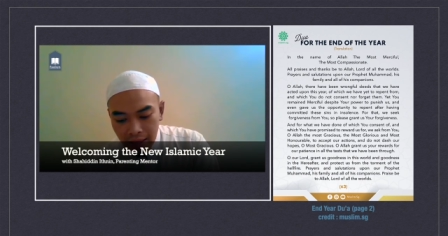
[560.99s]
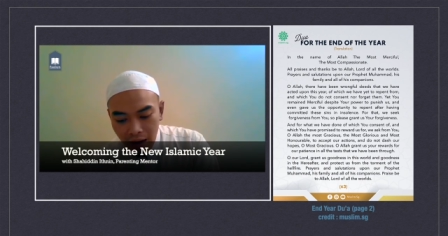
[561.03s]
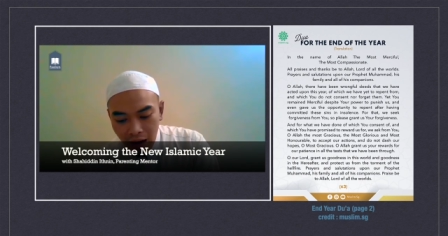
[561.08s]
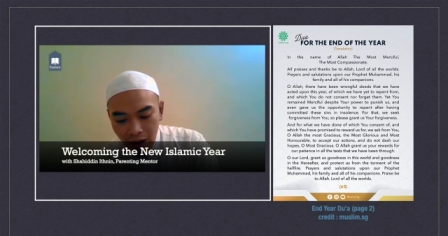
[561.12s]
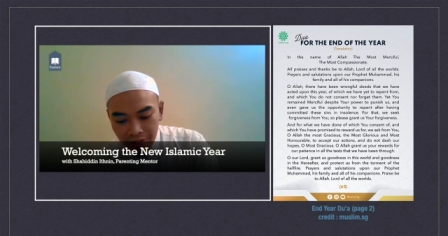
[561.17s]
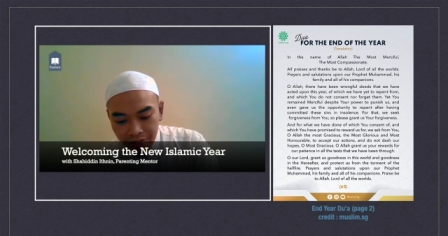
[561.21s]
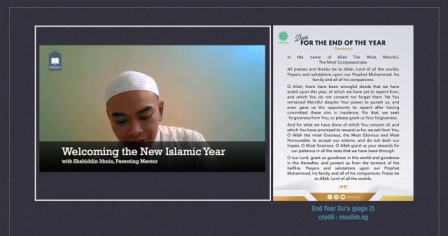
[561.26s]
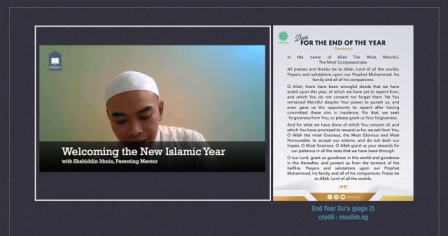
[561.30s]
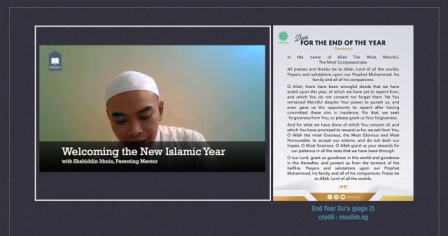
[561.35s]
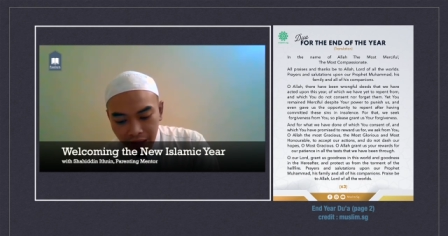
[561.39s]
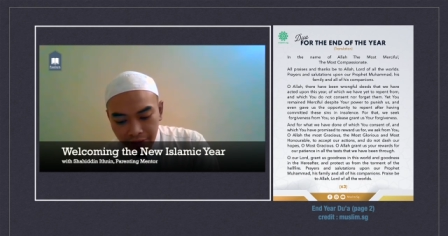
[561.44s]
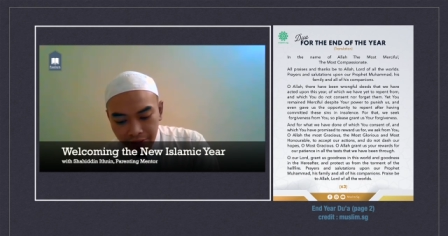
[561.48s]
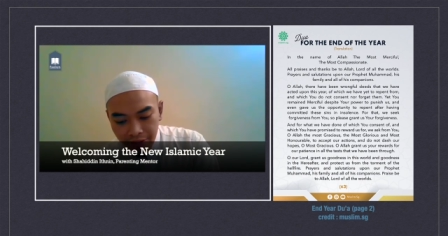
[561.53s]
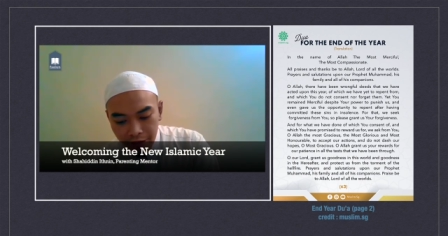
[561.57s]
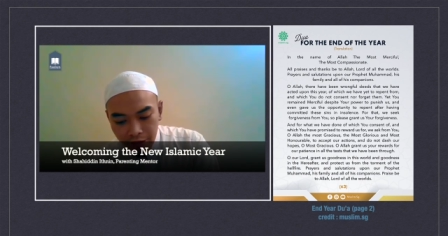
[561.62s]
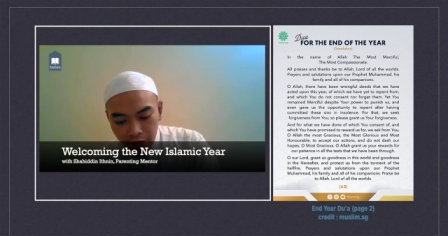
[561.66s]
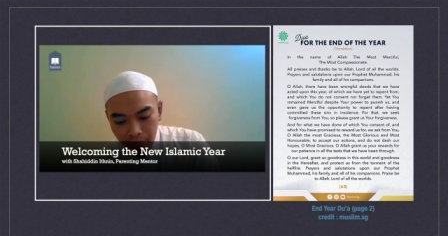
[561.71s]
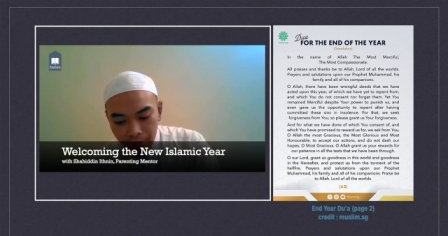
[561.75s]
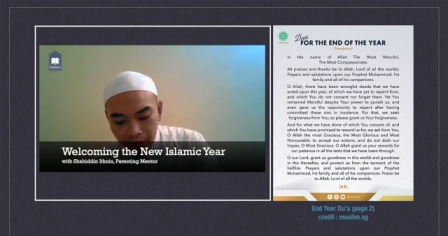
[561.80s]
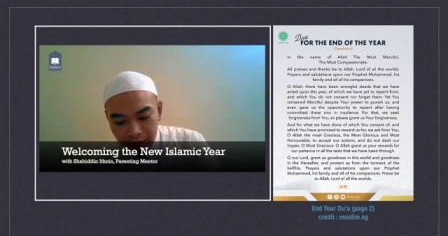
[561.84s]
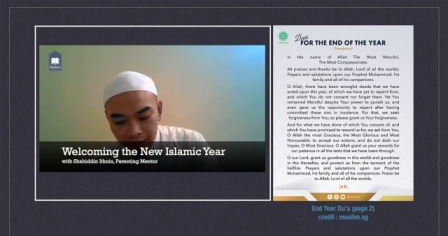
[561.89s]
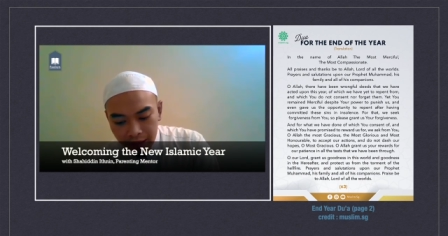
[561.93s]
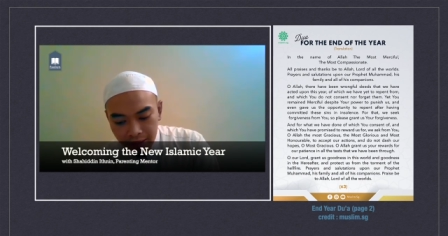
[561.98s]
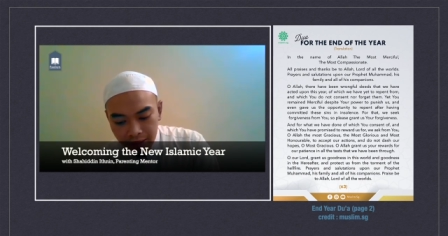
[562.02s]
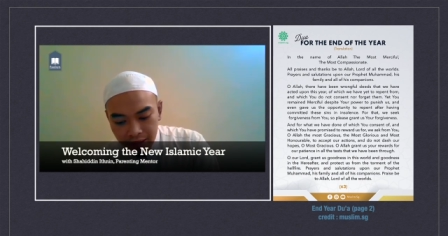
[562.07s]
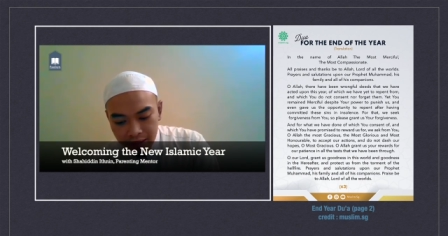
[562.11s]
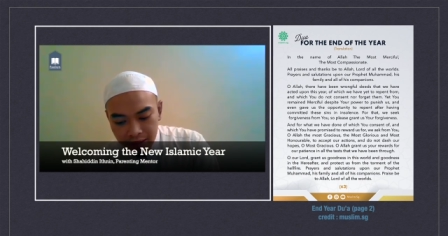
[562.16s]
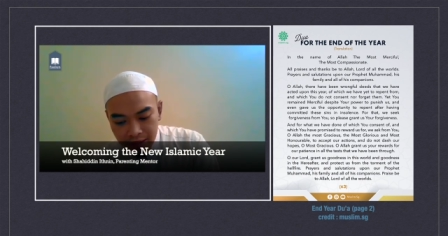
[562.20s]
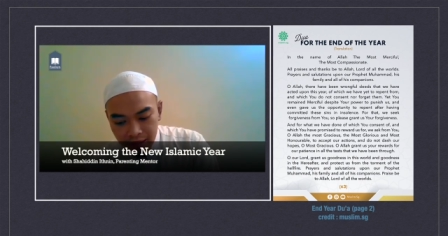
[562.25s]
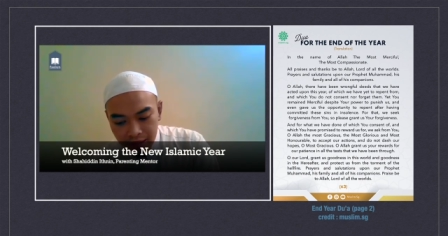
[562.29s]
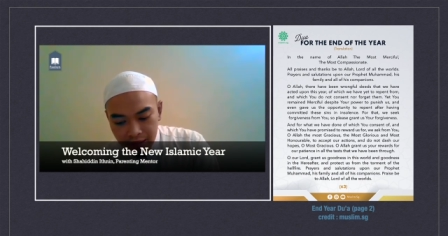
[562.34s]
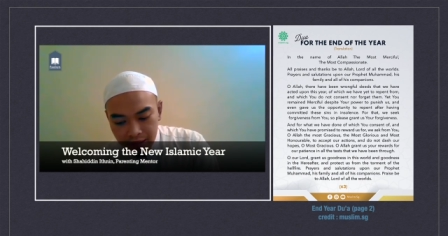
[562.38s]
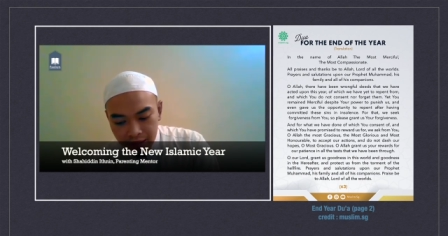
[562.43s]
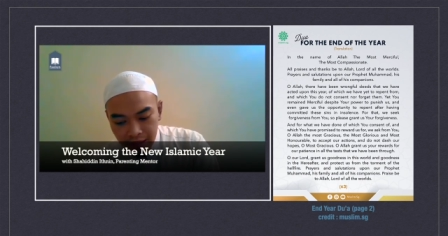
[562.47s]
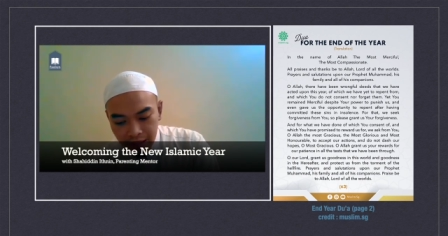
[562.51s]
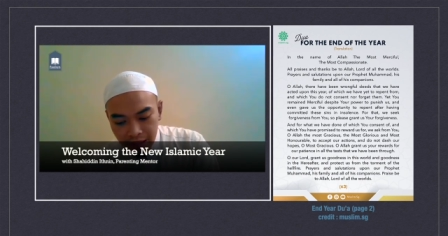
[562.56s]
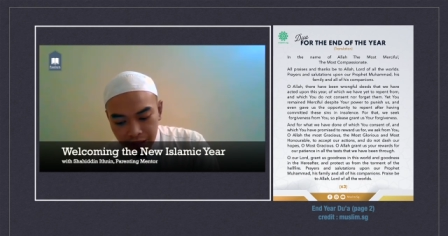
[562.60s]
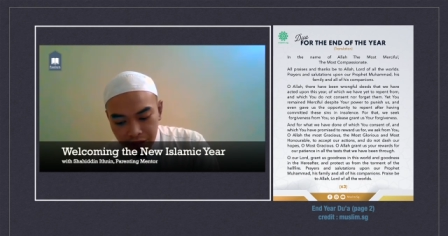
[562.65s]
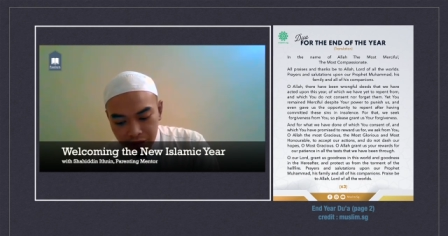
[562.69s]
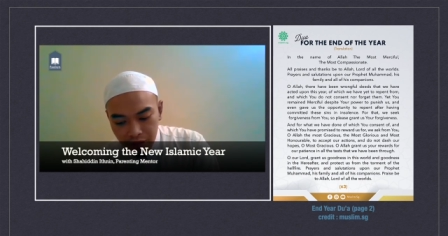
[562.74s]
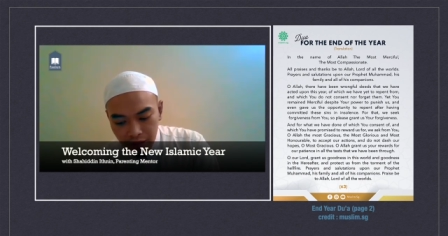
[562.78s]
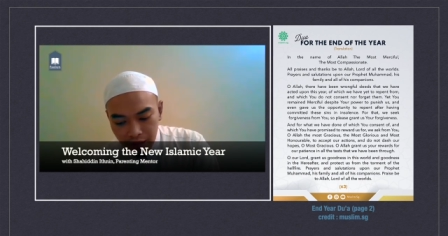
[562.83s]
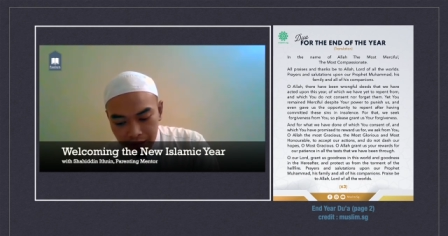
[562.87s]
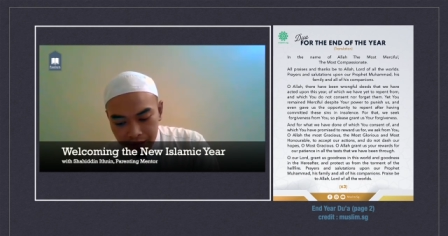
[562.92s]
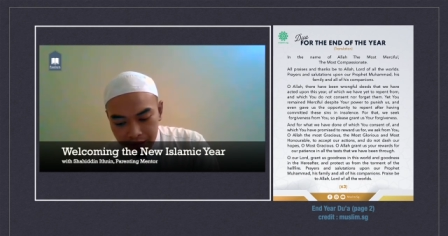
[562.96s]
after having committed these sins in
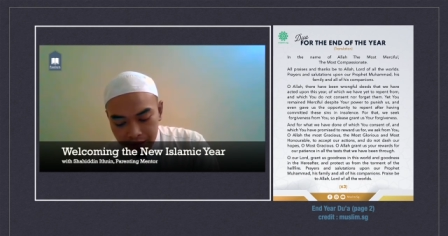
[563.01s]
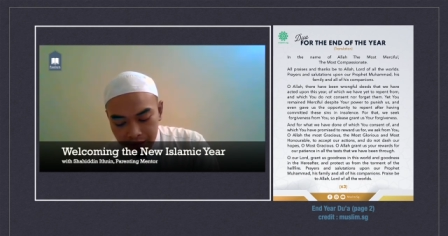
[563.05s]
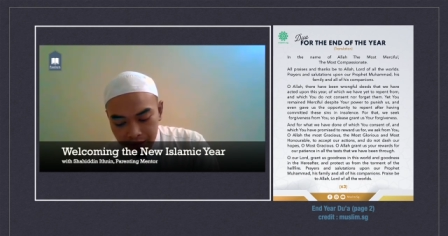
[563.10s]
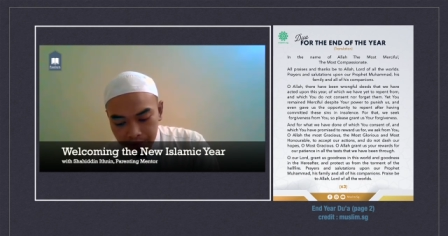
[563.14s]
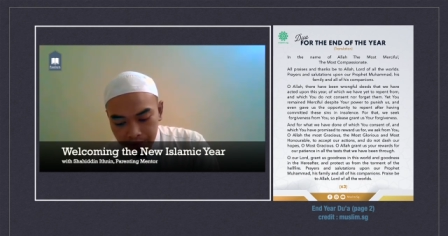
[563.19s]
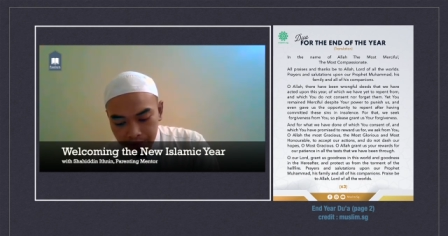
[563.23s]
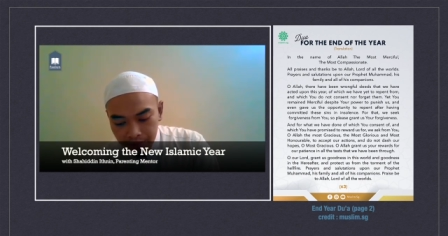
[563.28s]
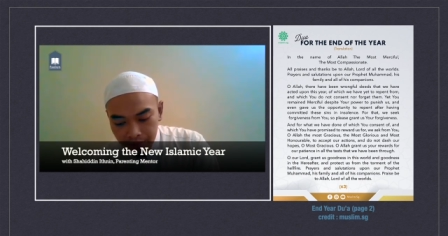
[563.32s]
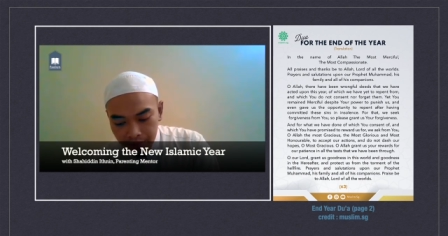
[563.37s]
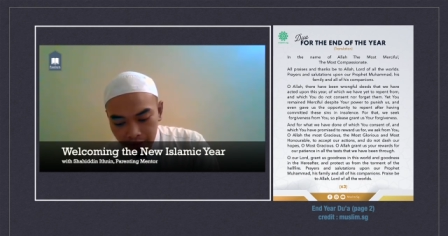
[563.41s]
insolence.